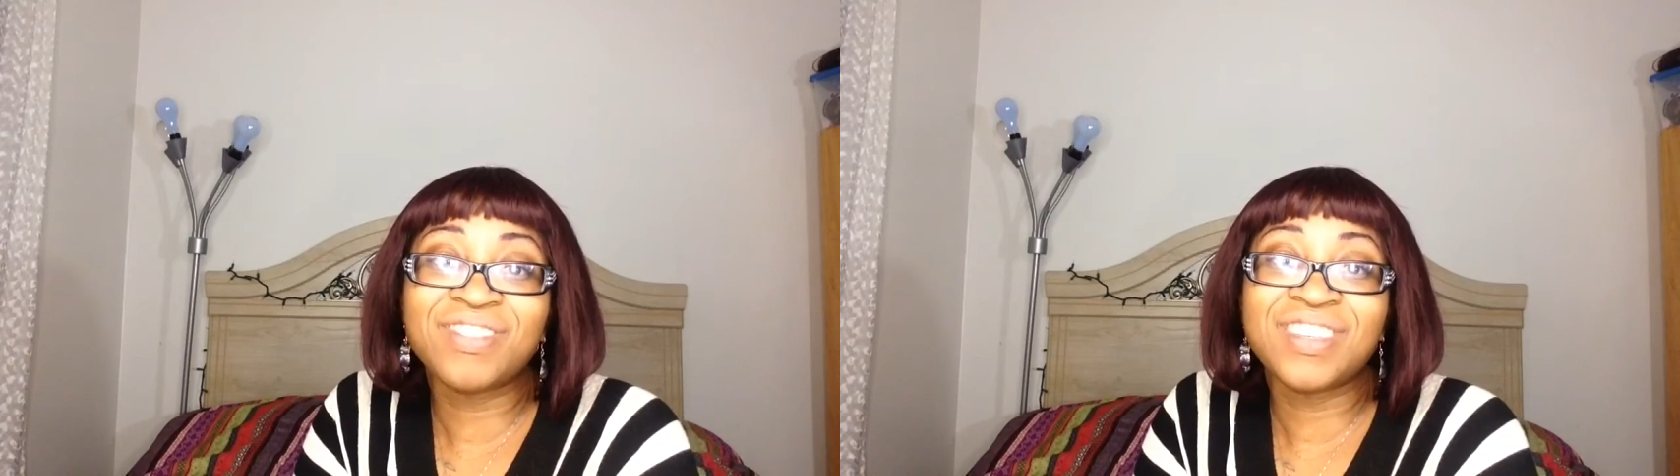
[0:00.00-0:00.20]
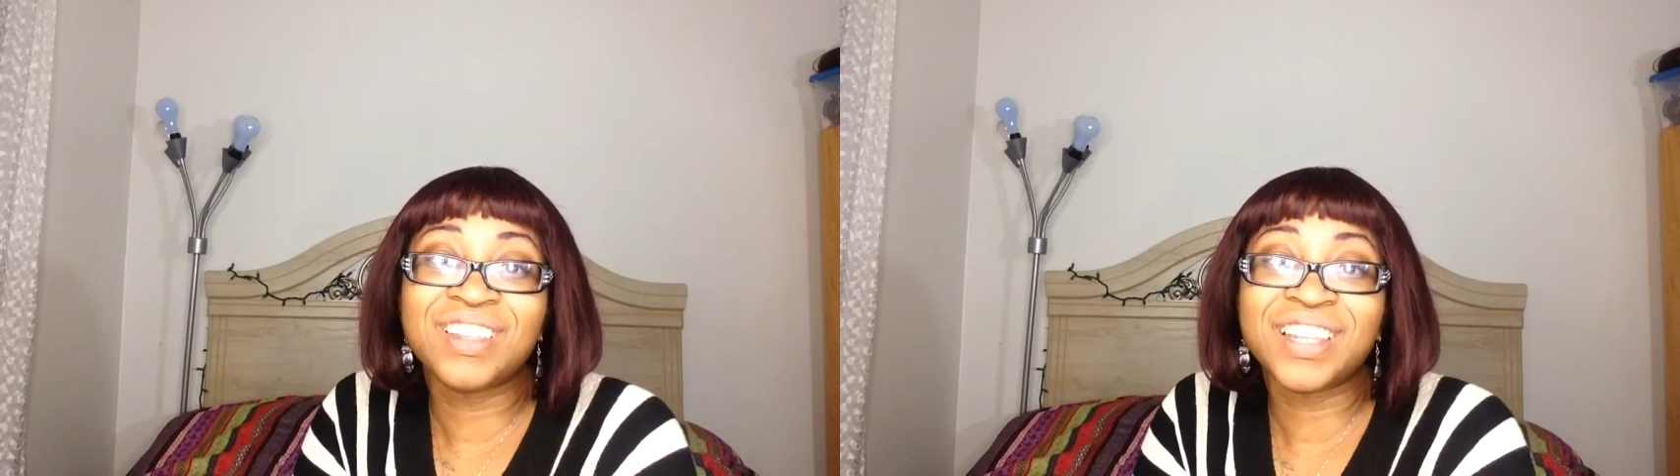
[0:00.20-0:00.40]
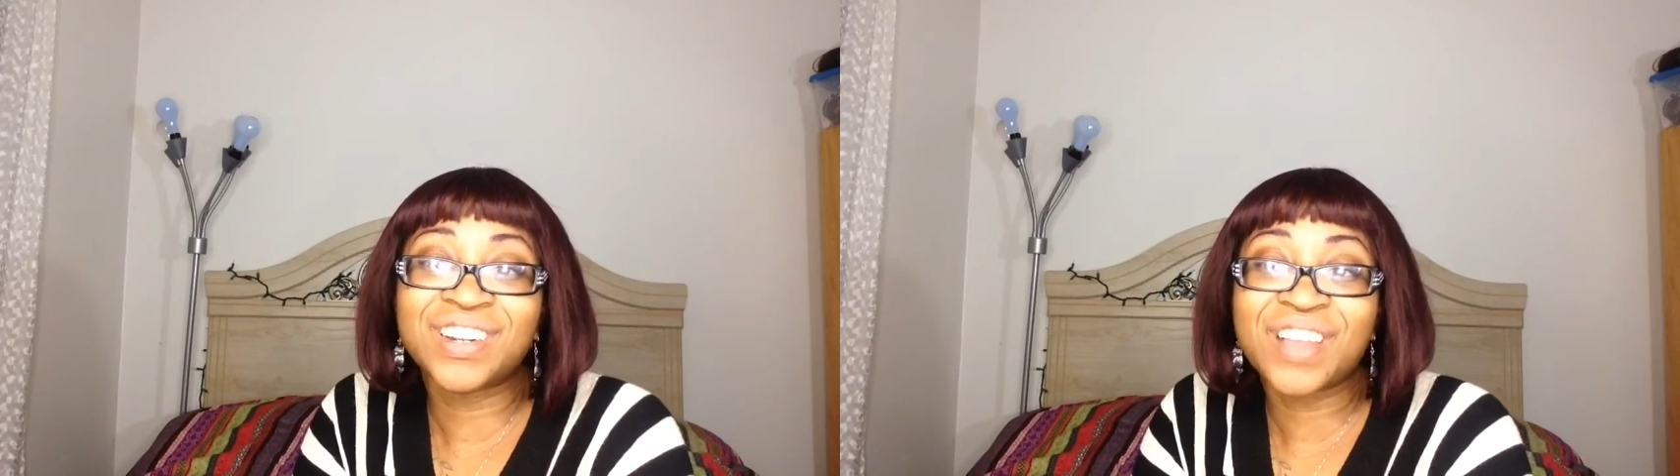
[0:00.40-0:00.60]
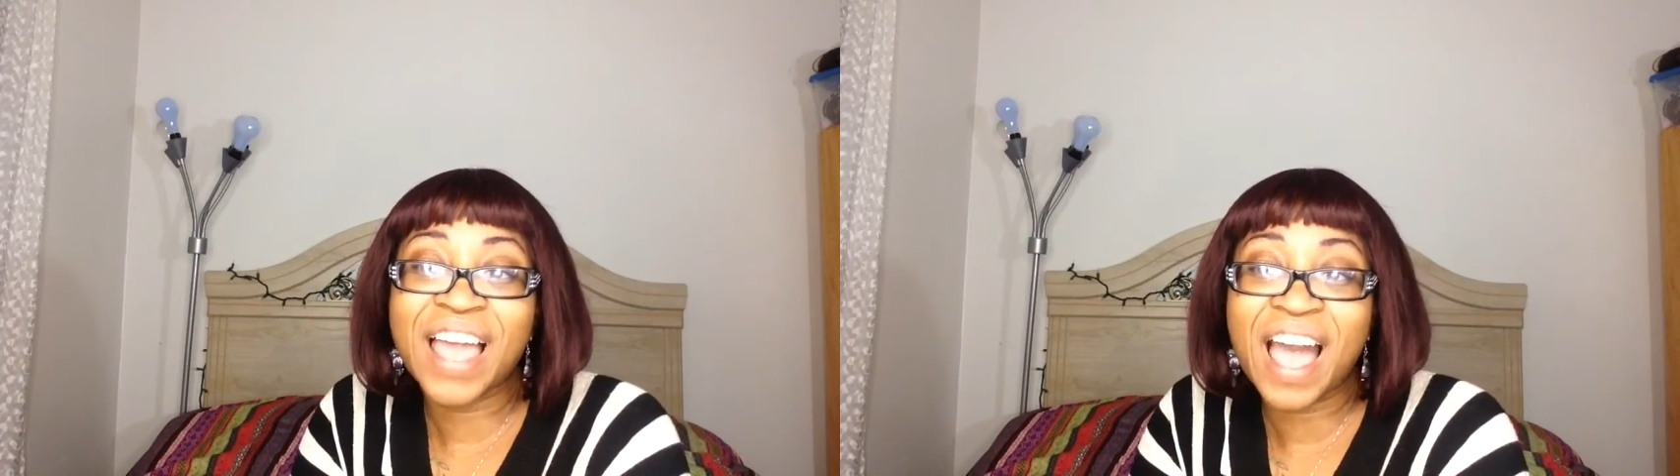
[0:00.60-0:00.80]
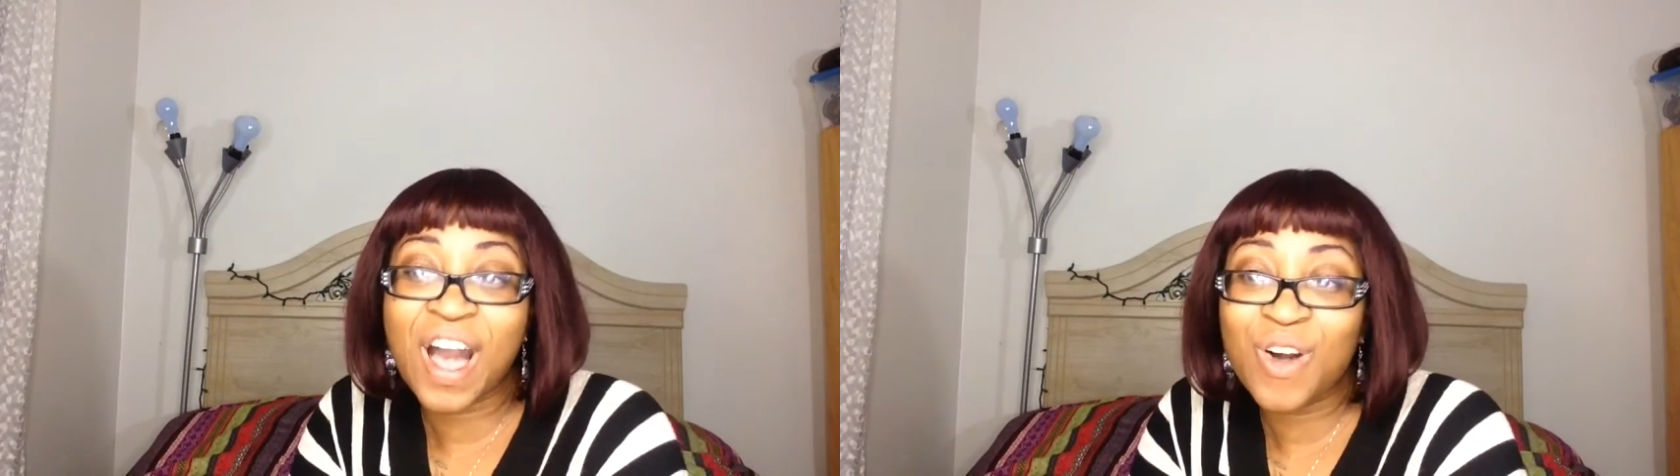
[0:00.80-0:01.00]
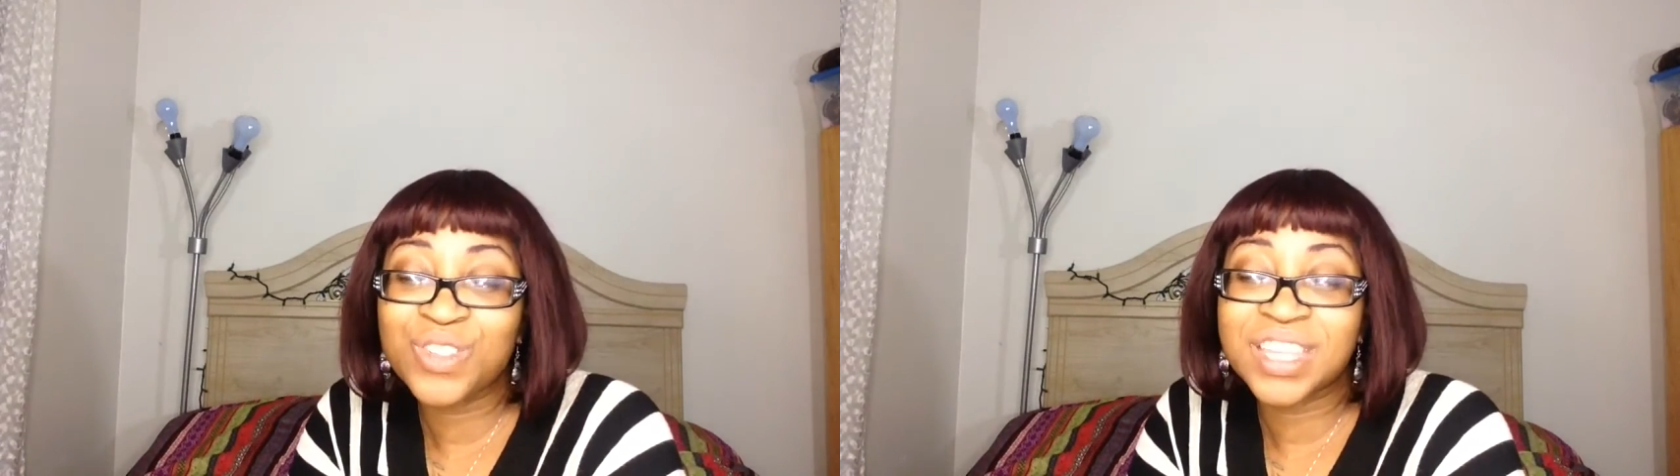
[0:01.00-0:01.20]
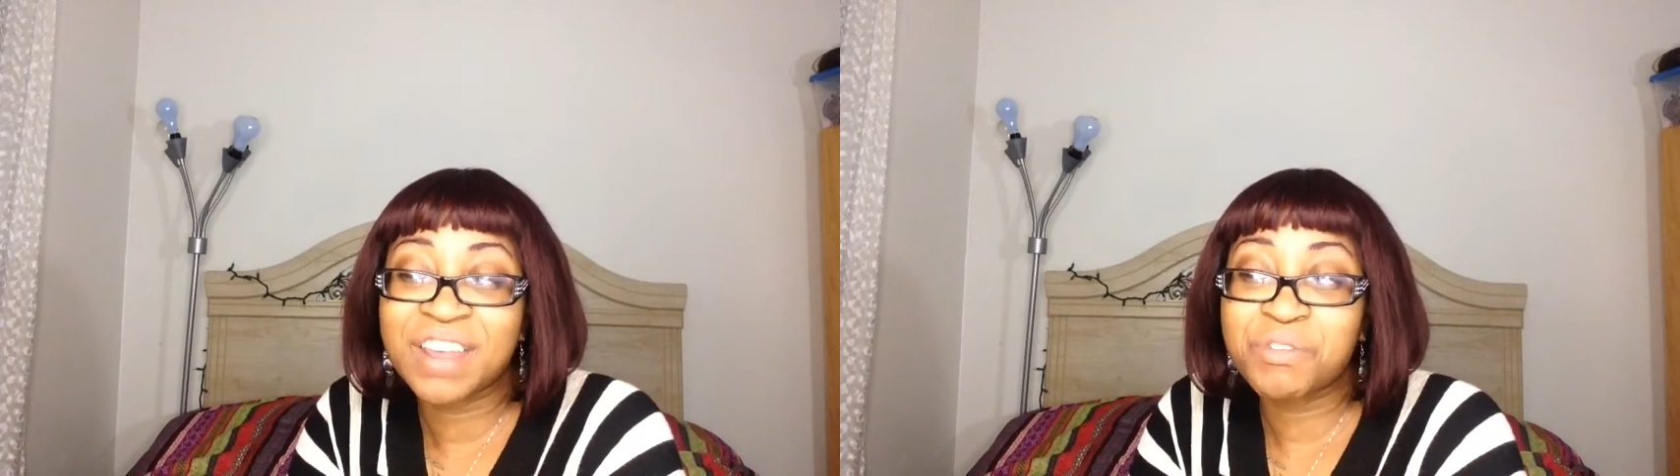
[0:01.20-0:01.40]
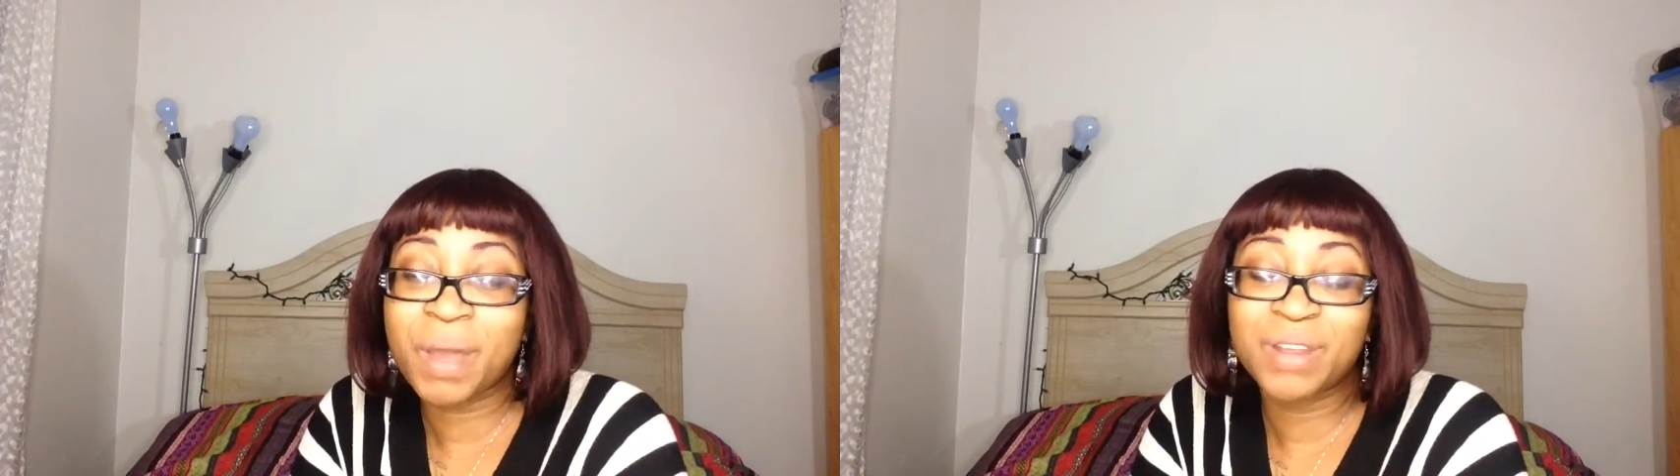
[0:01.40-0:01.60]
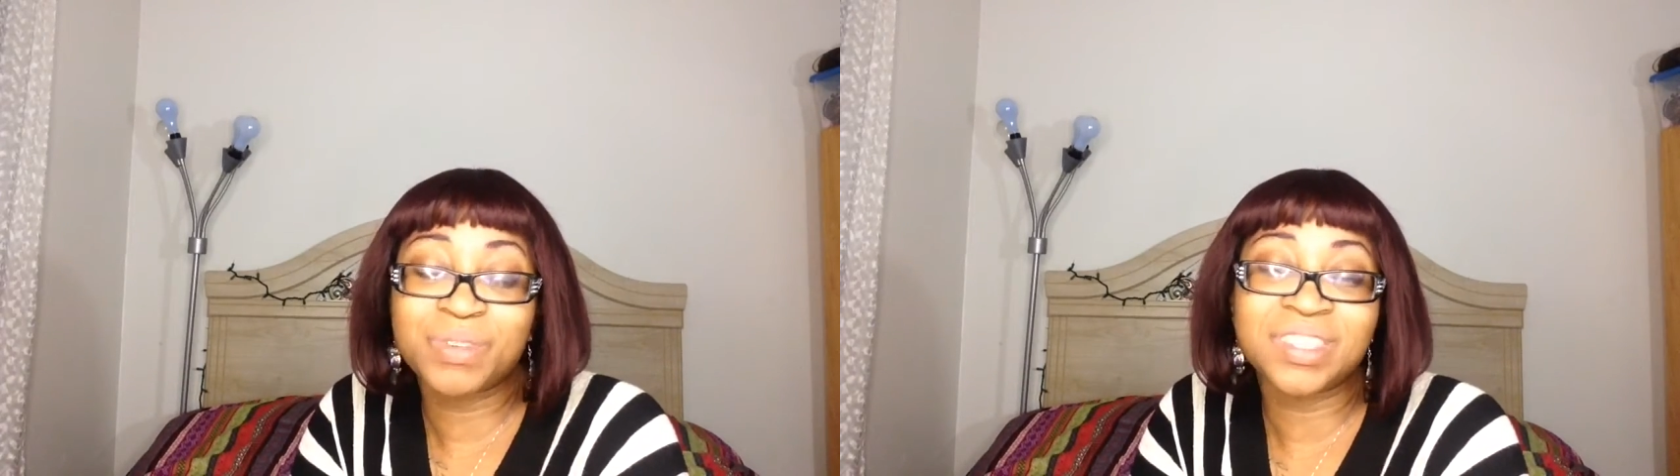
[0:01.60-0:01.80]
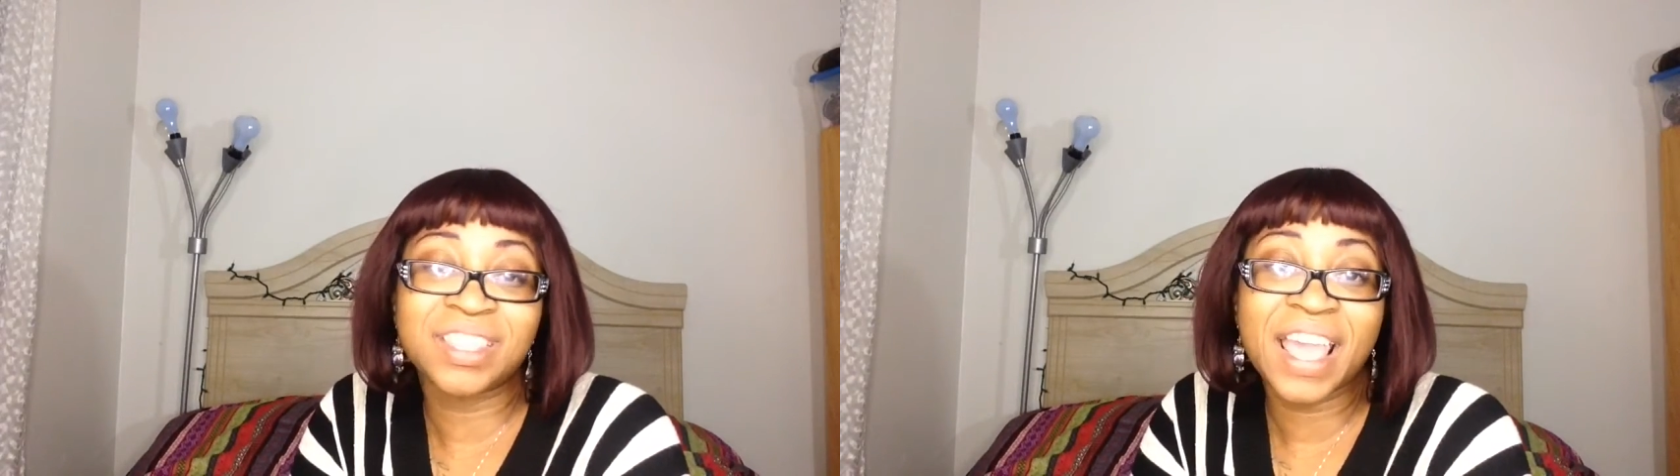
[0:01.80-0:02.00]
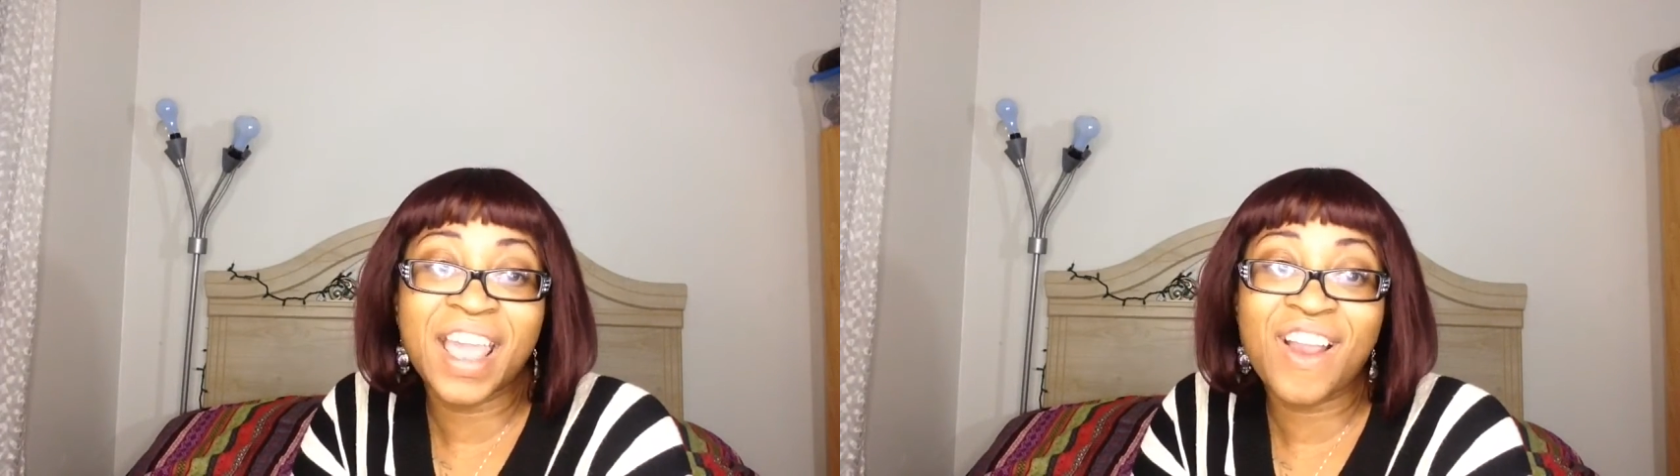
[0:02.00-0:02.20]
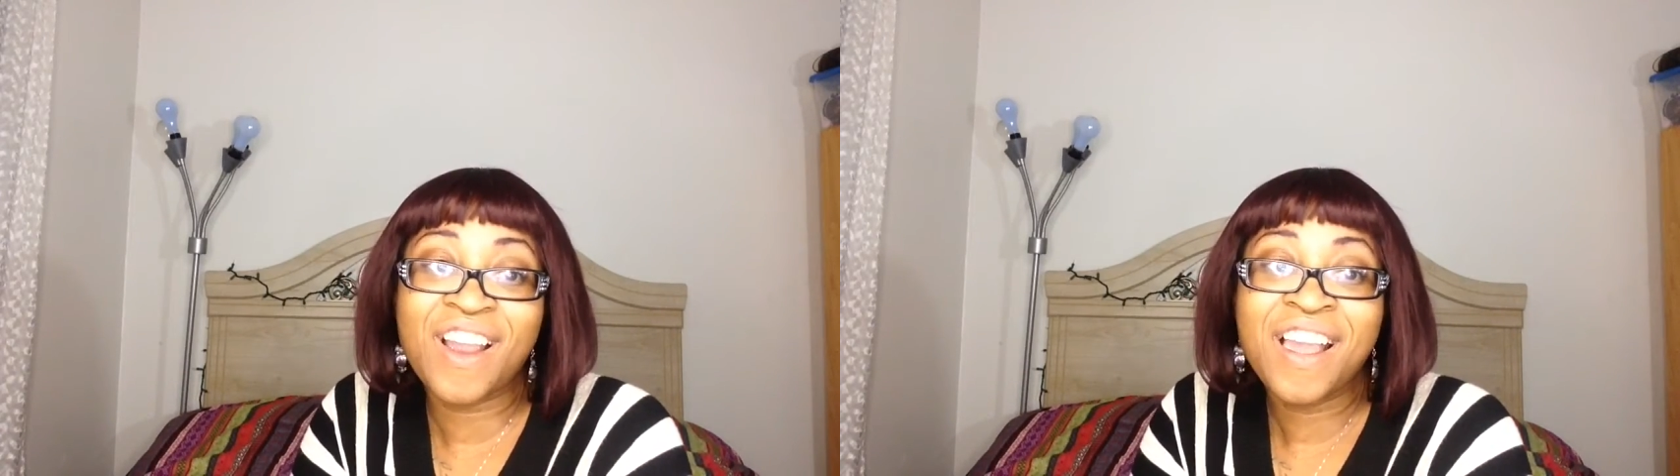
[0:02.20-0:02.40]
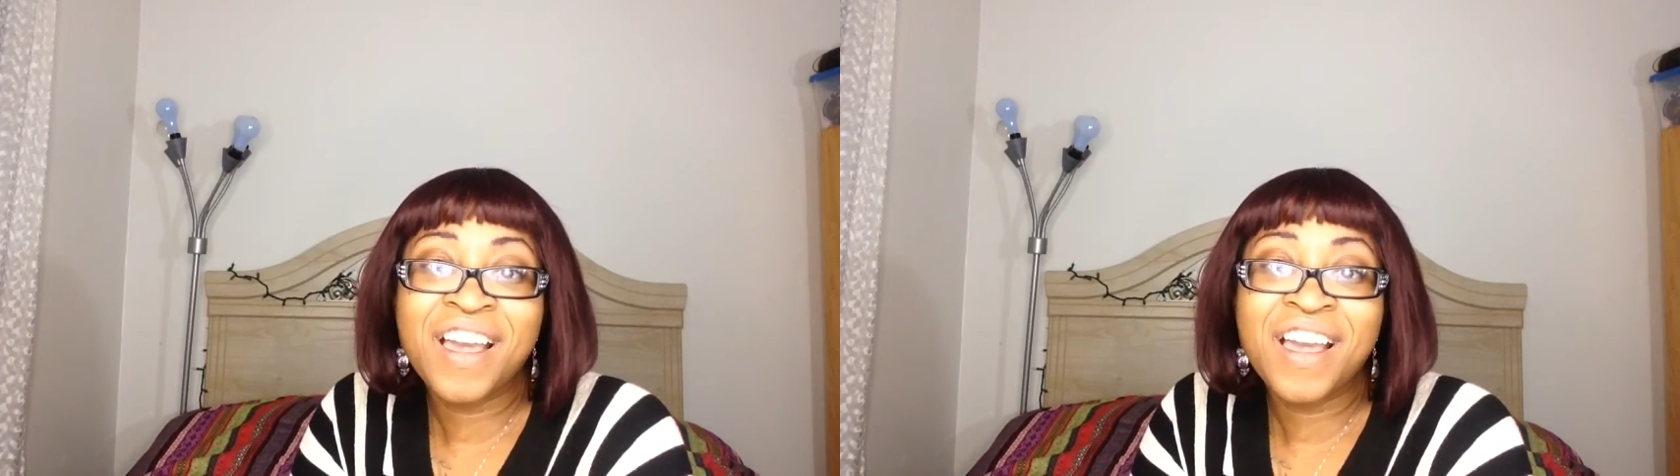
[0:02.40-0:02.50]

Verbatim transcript: the little house and everybody was there,